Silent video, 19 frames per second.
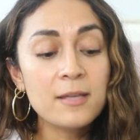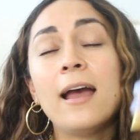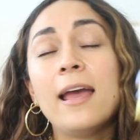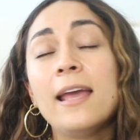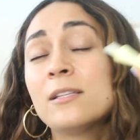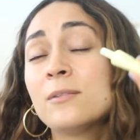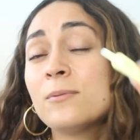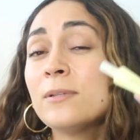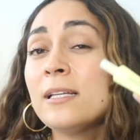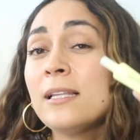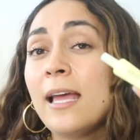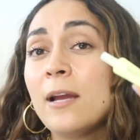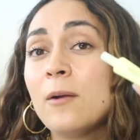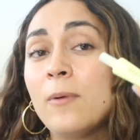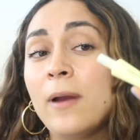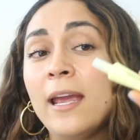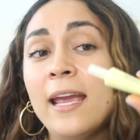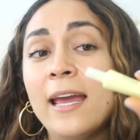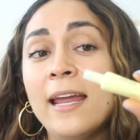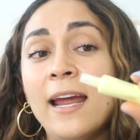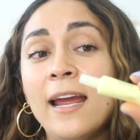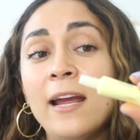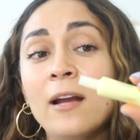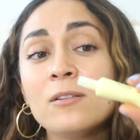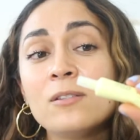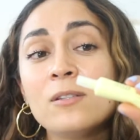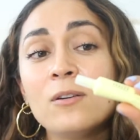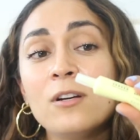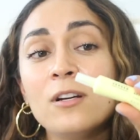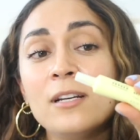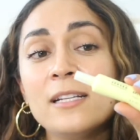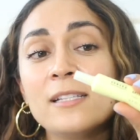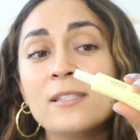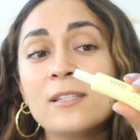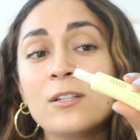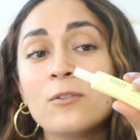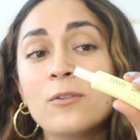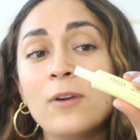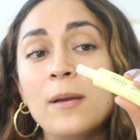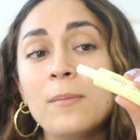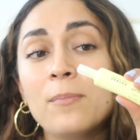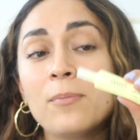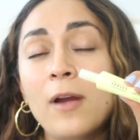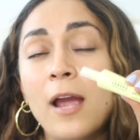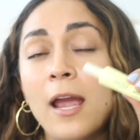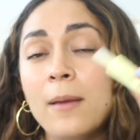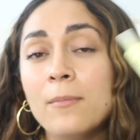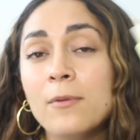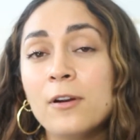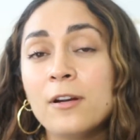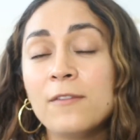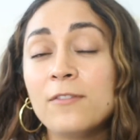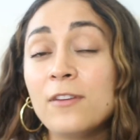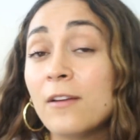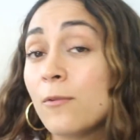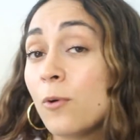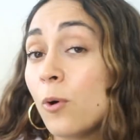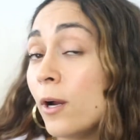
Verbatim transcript: It's really lightweight and I also heard it's a great primer if you have